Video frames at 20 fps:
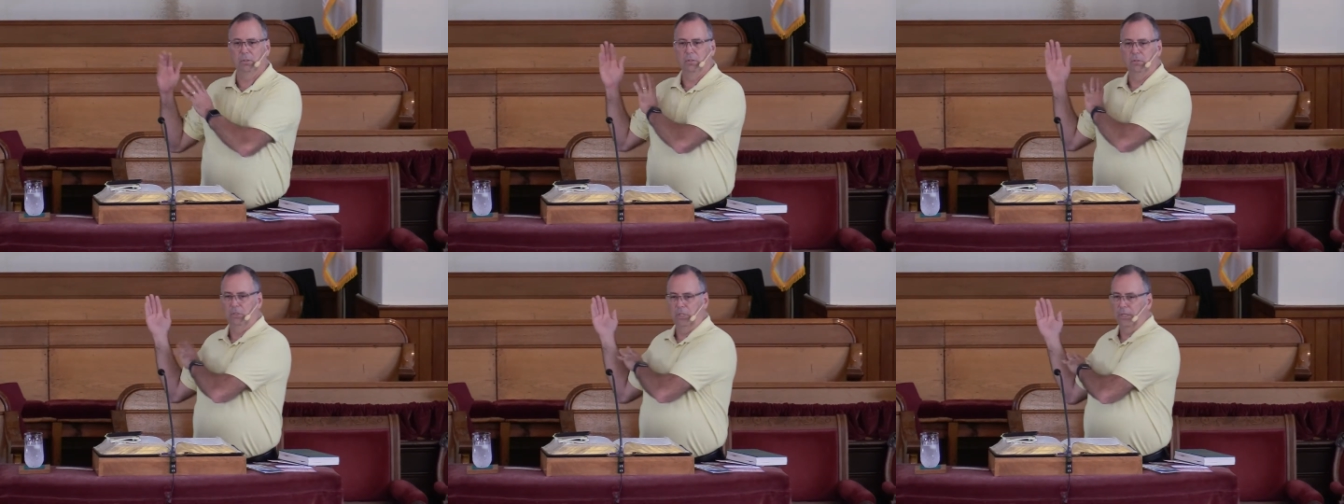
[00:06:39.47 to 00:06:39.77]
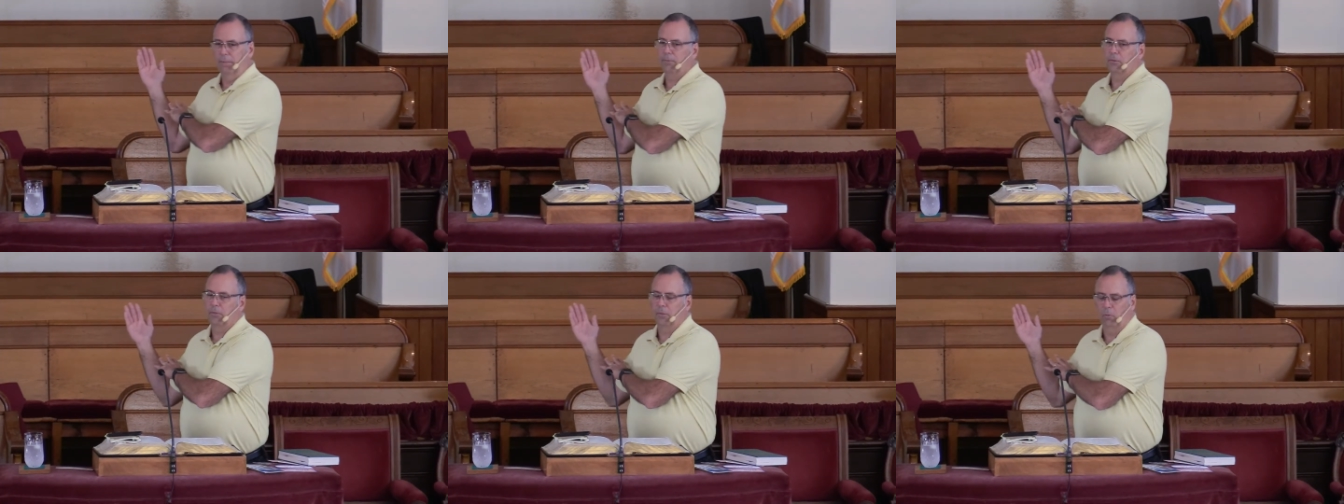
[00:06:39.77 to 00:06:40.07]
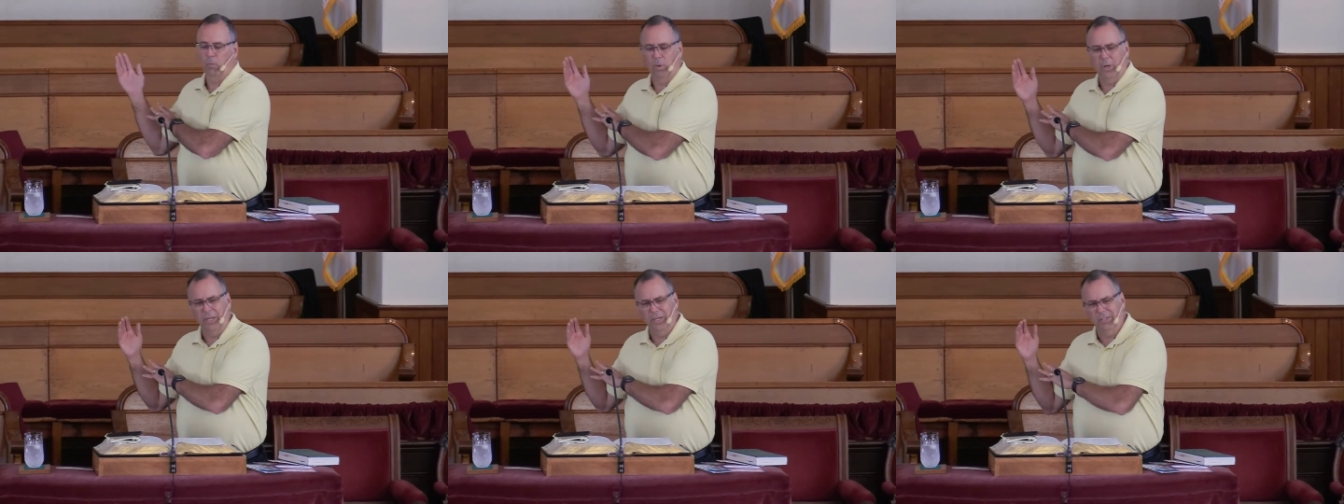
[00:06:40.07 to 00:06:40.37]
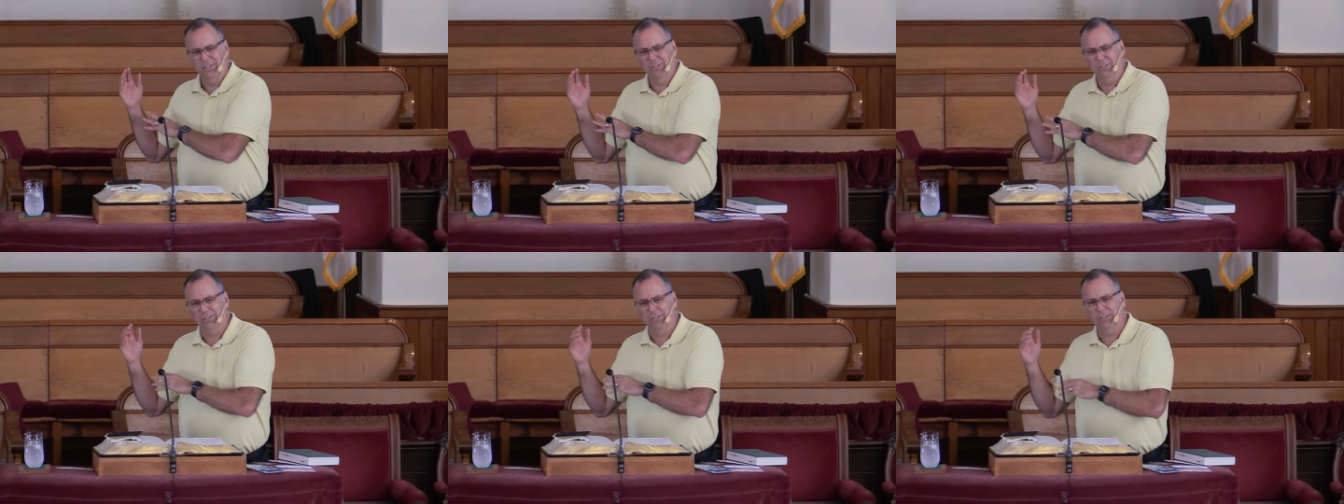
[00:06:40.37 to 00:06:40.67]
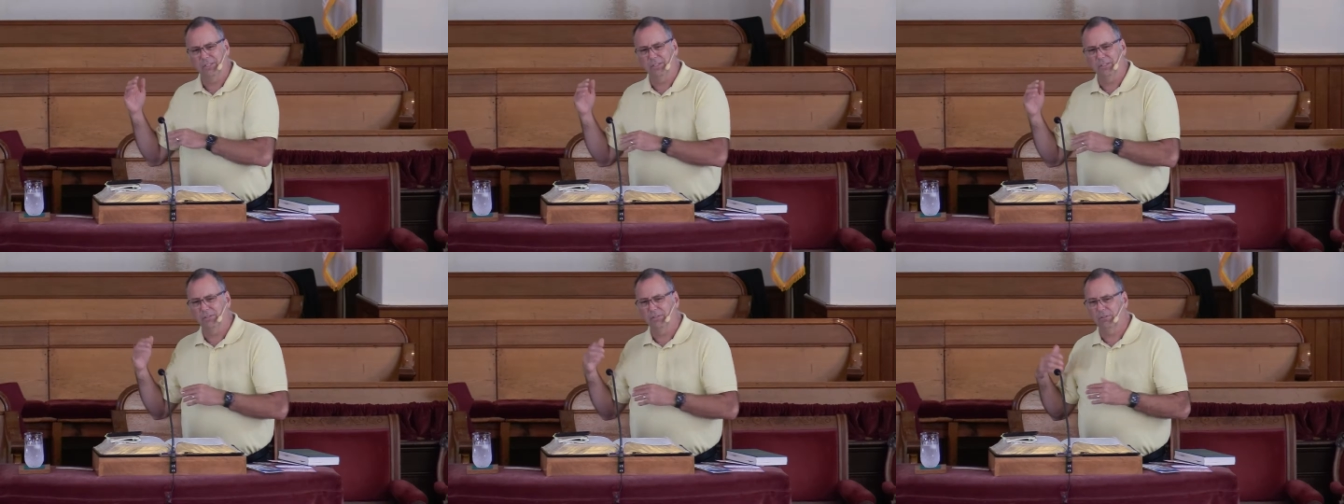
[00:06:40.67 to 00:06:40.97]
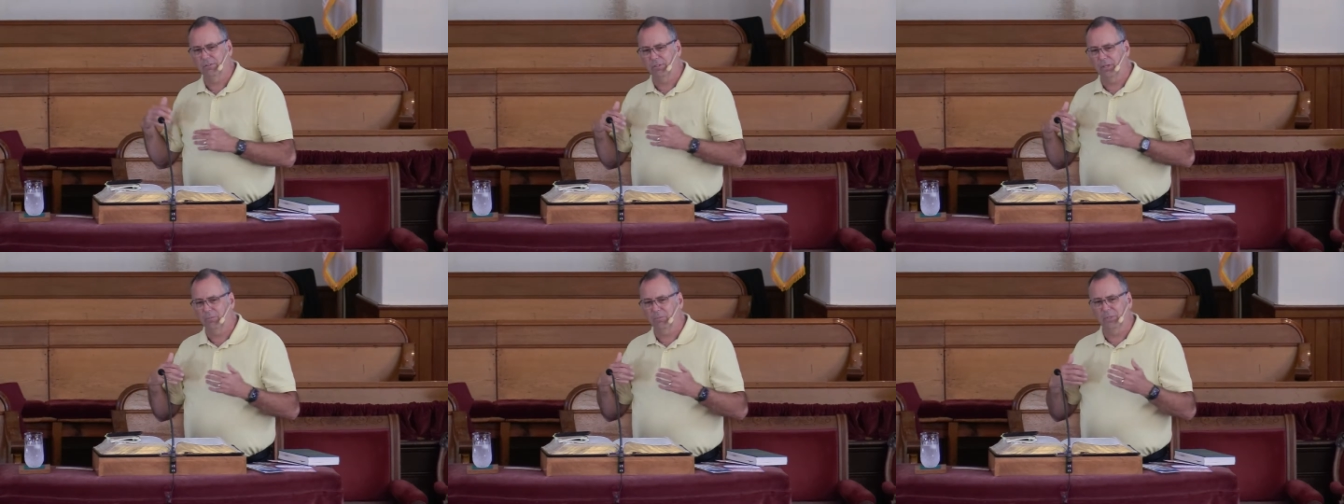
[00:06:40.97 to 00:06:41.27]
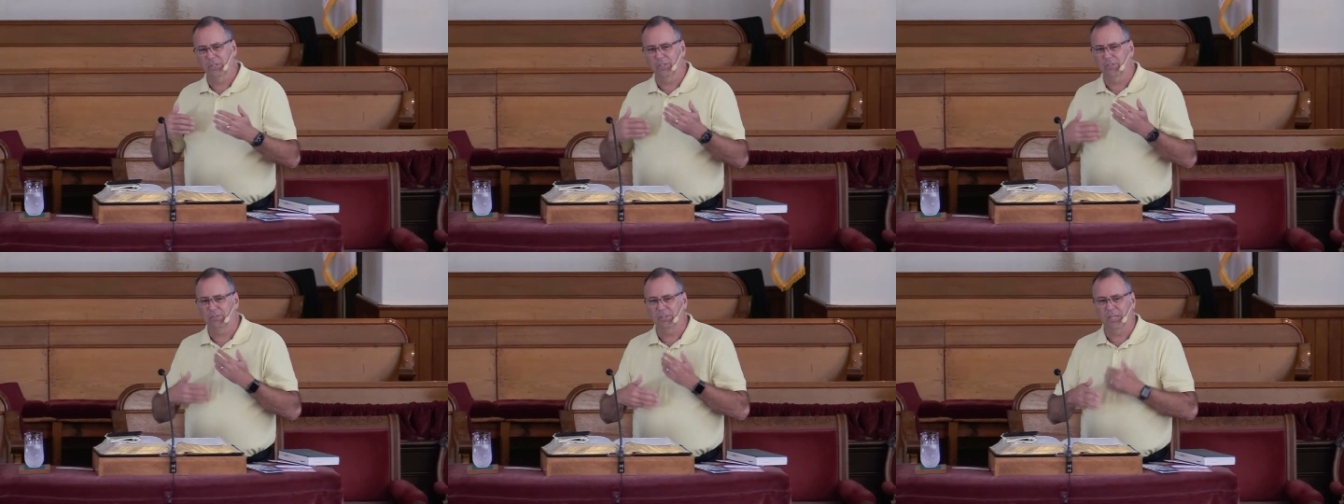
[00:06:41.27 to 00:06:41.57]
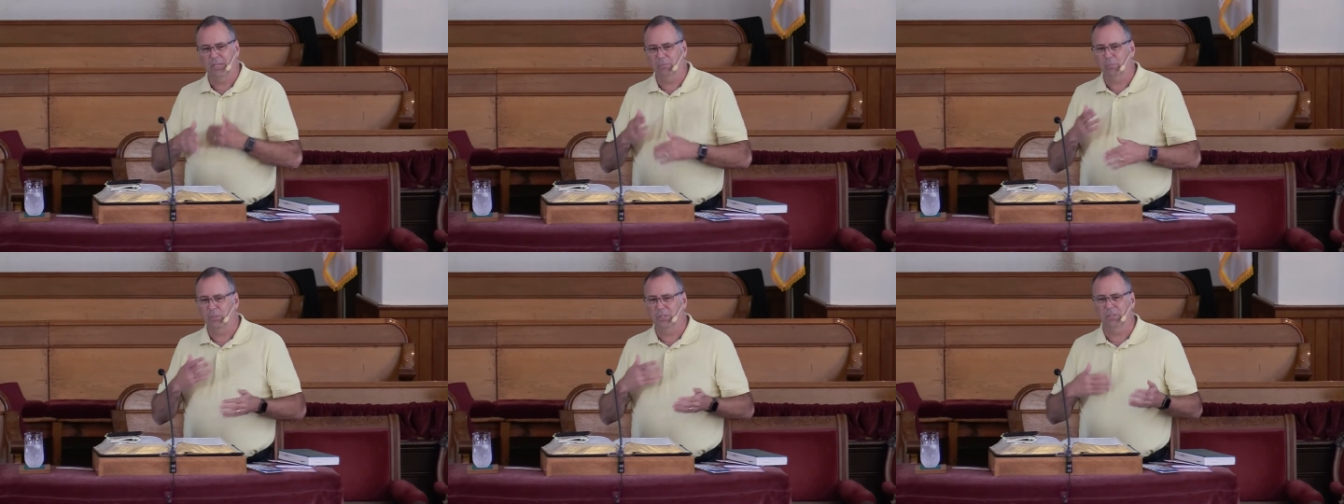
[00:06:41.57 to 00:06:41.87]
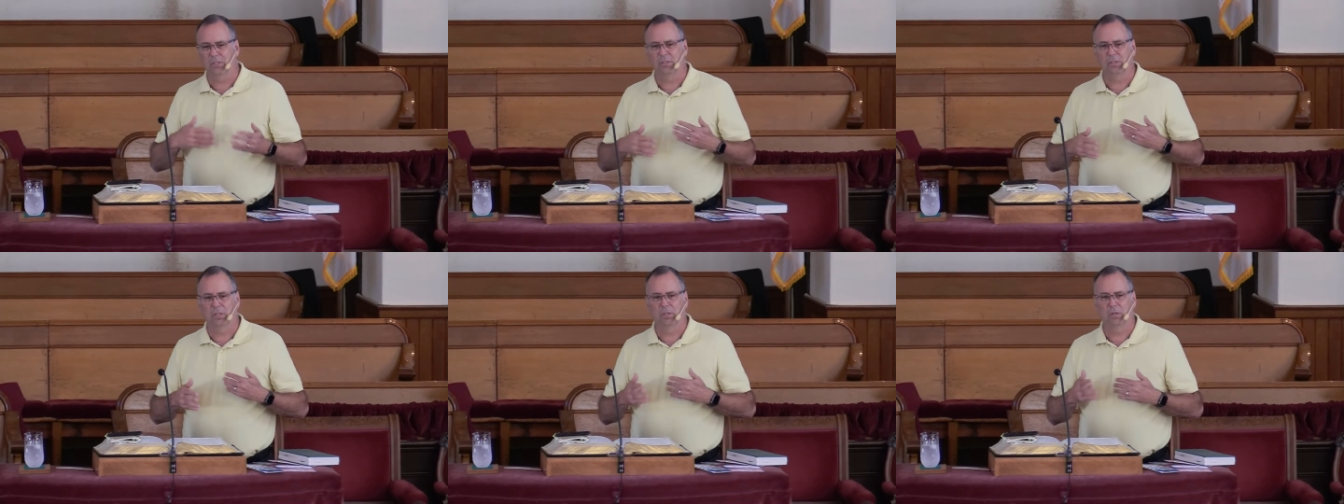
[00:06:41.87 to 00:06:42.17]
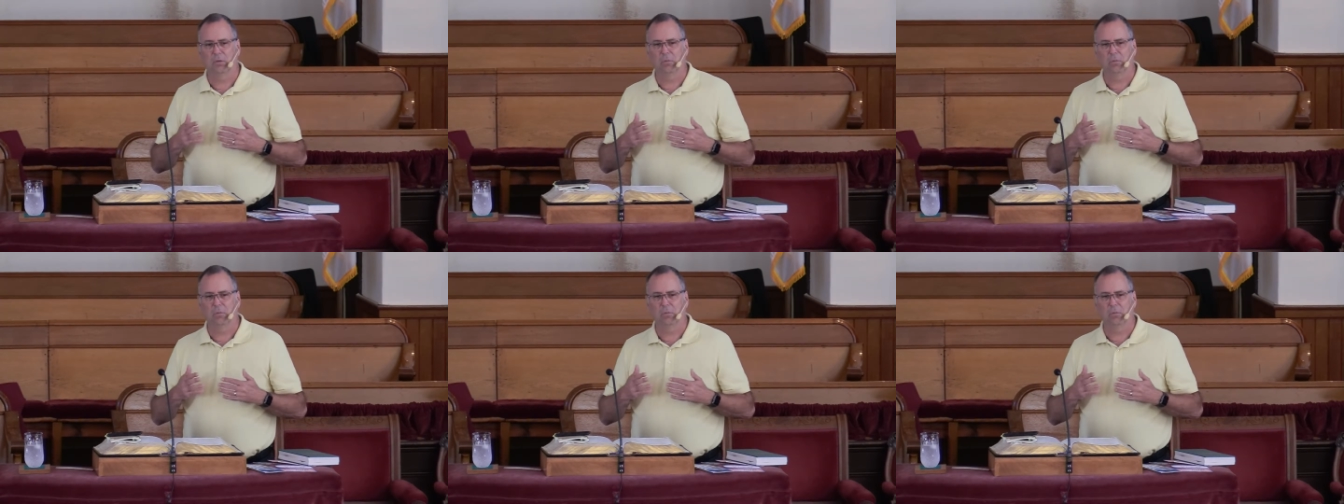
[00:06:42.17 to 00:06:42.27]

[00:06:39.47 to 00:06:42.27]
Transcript: Jephthah, why is it that something is happening?